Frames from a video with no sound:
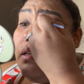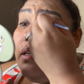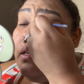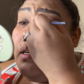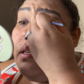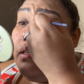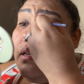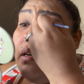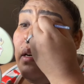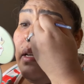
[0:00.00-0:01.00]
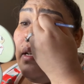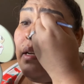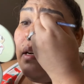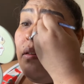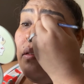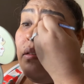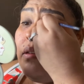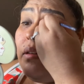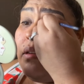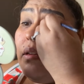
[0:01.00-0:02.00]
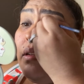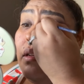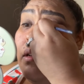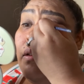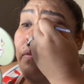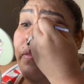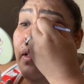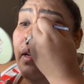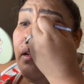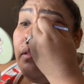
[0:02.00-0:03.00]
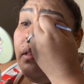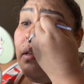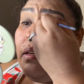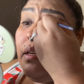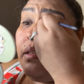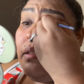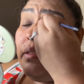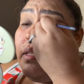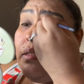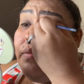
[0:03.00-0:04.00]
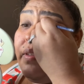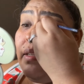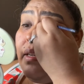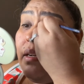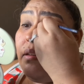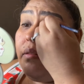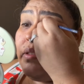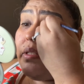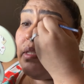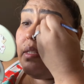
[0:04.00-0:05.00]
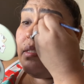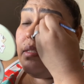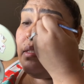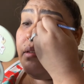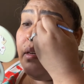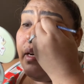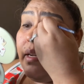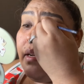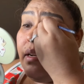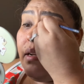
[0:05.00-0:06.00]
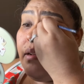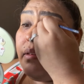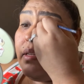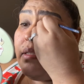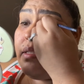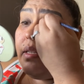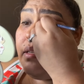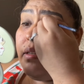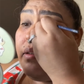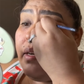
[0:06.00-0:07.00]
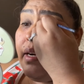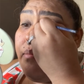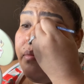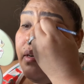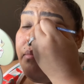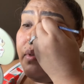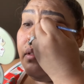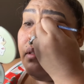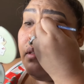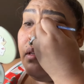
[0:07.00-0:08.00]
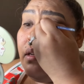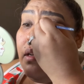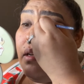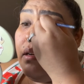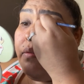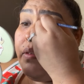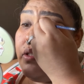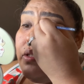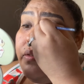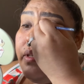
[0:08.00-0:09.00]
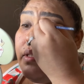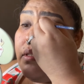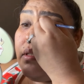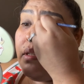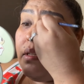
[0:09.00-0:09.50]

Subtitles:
and rellenelo. Fill out the cut crease, fill it out with your concealer or eye primer of your choice.